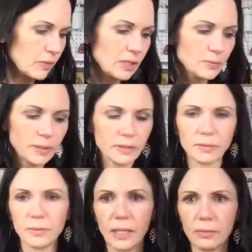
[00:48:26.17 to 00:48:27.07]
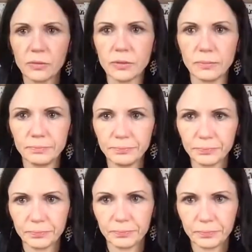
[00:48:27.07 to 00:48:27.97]
let's pick some names.
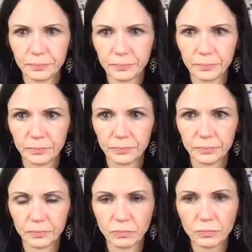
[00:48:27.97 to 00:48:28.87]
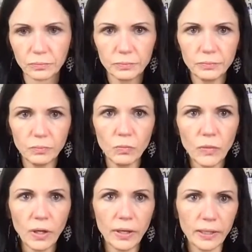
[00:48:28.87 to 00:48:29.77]

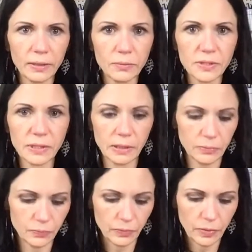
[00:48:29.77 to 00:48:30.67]
All right, Kim C.